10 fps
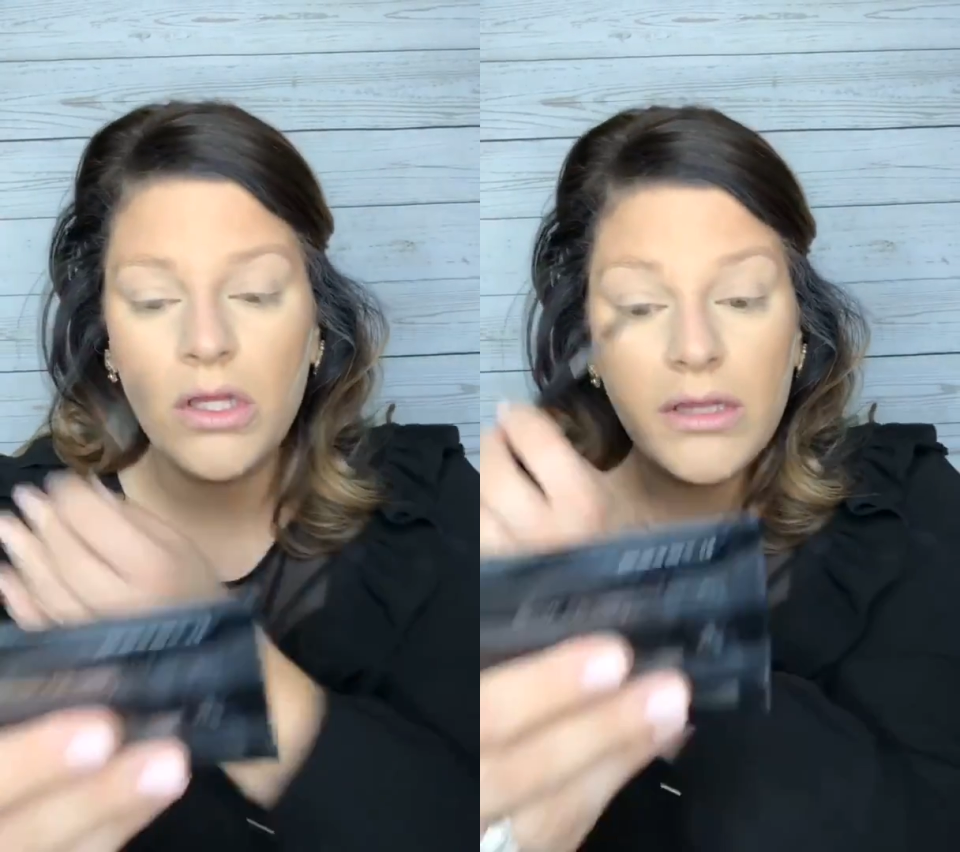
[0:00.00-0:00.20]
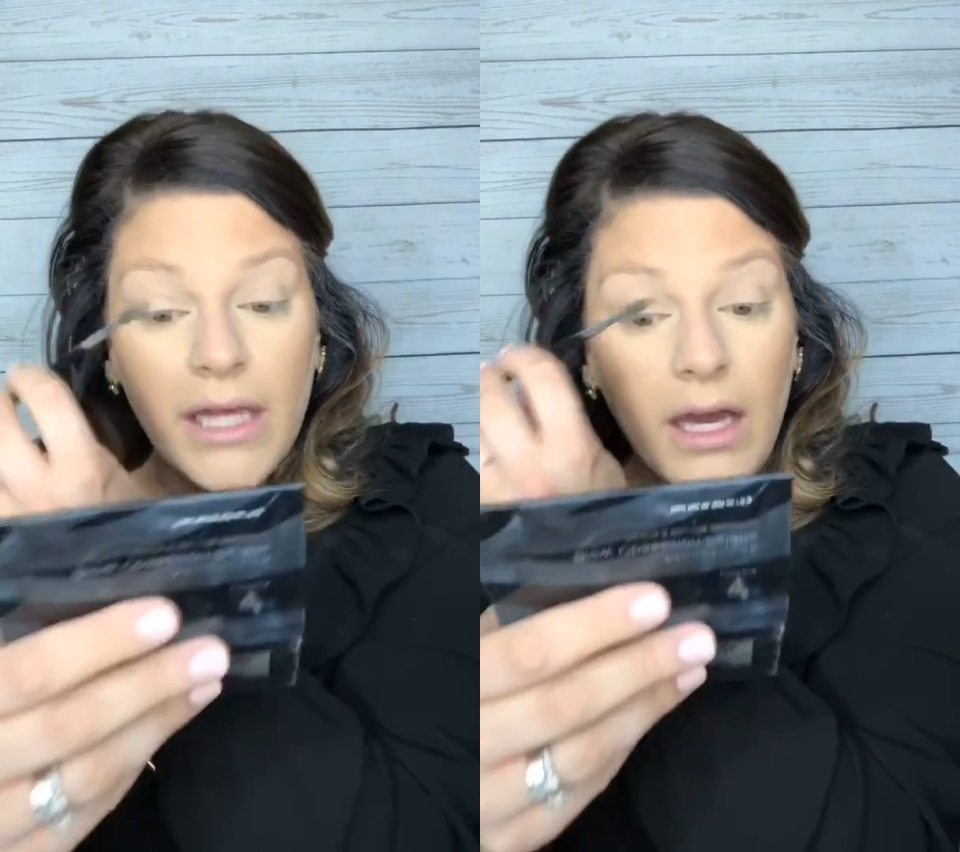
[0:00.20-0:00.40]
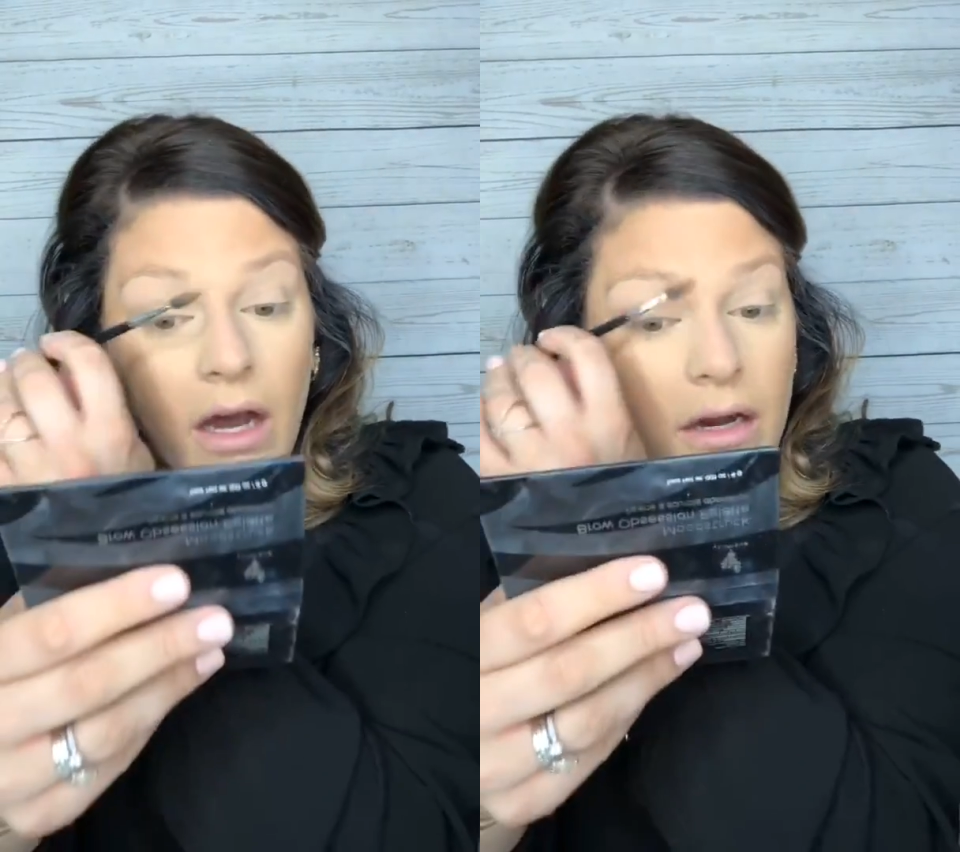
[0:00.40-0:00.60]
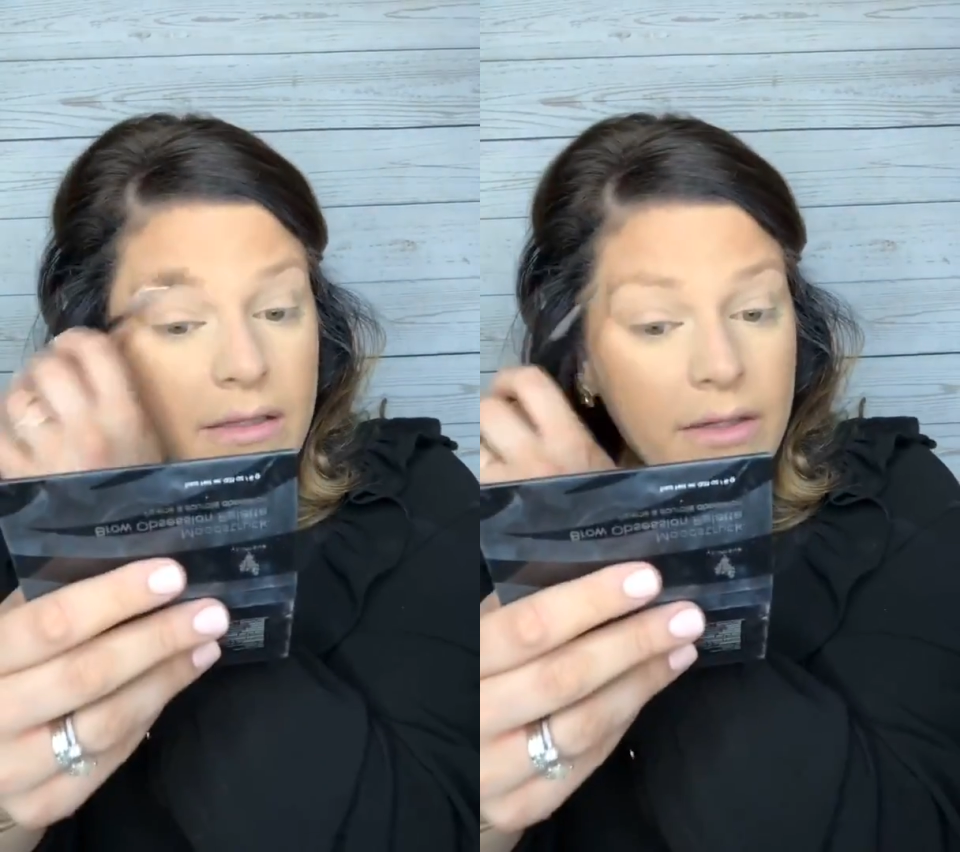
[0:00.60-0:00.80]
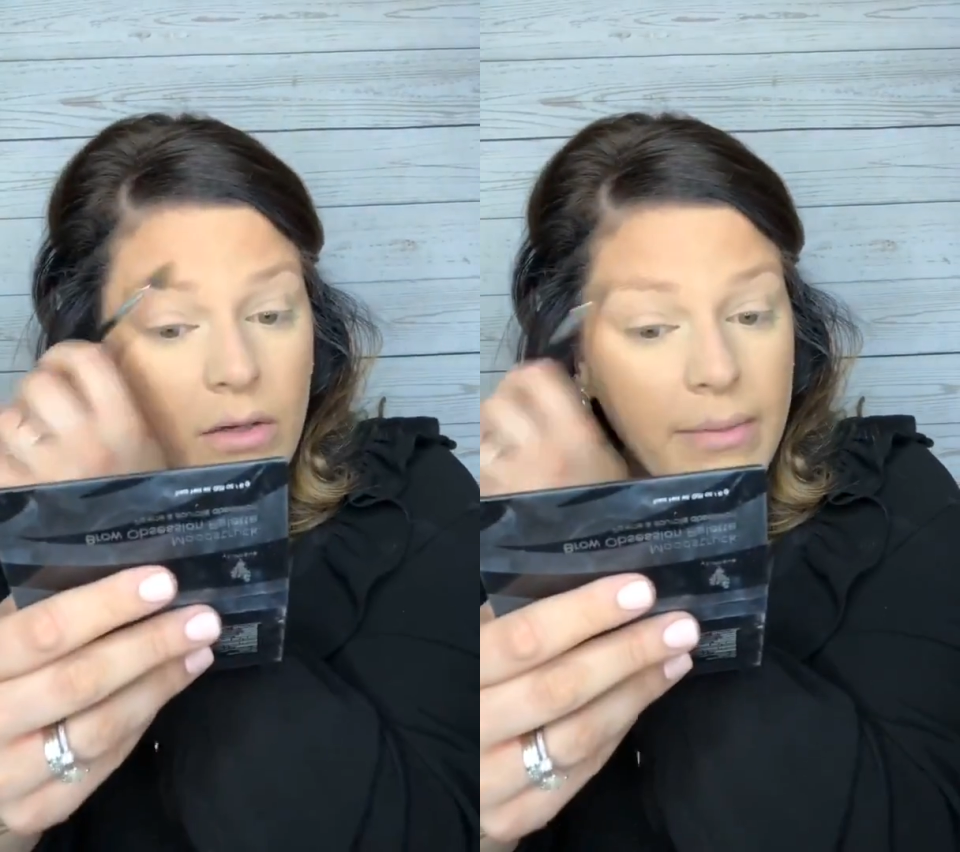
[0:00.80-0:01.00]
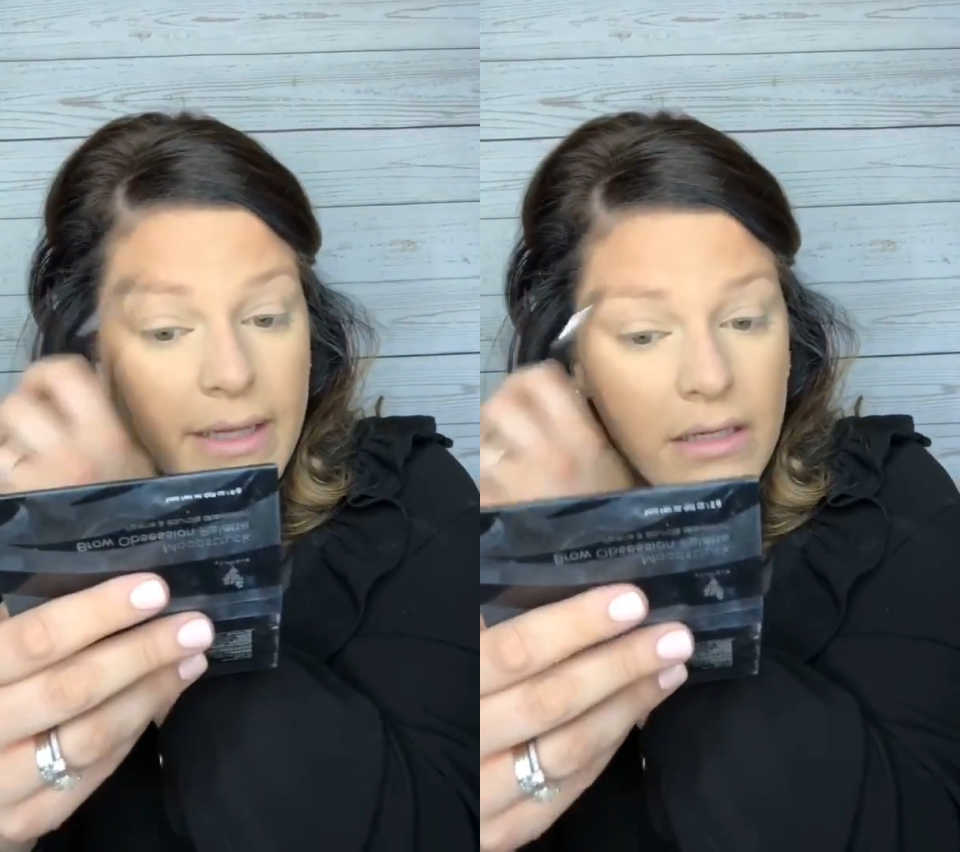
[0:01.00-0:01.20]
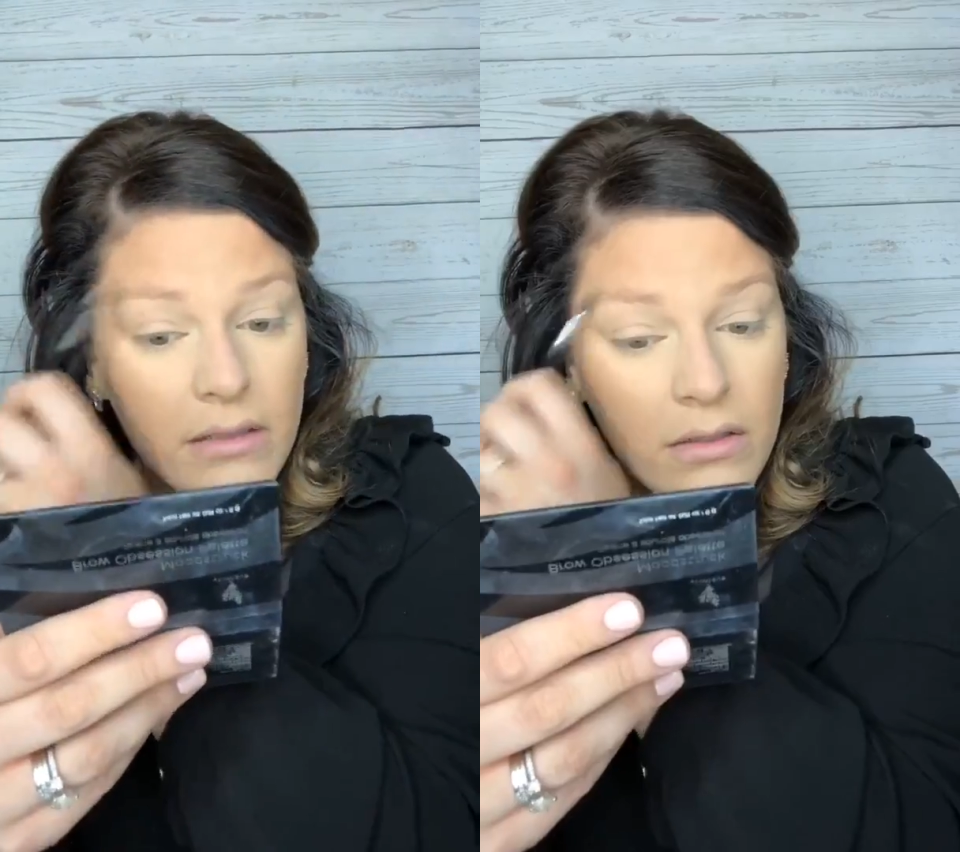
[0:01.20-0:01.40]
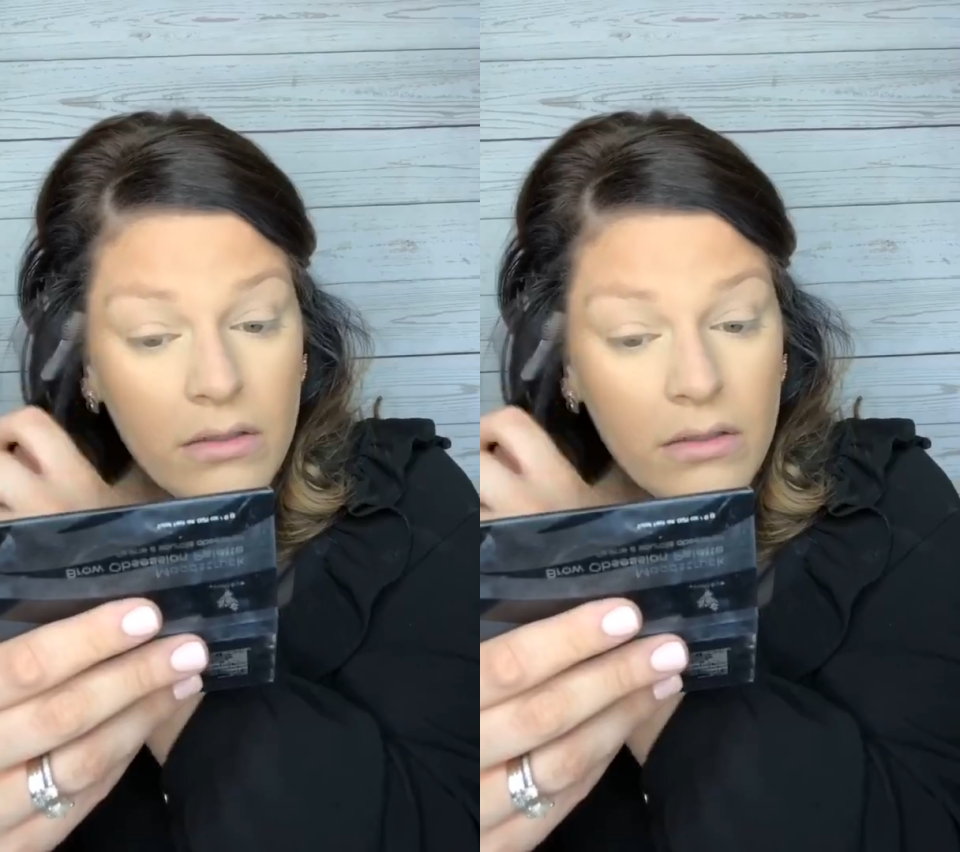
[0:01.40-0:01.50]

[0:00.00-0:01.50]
they are a little bit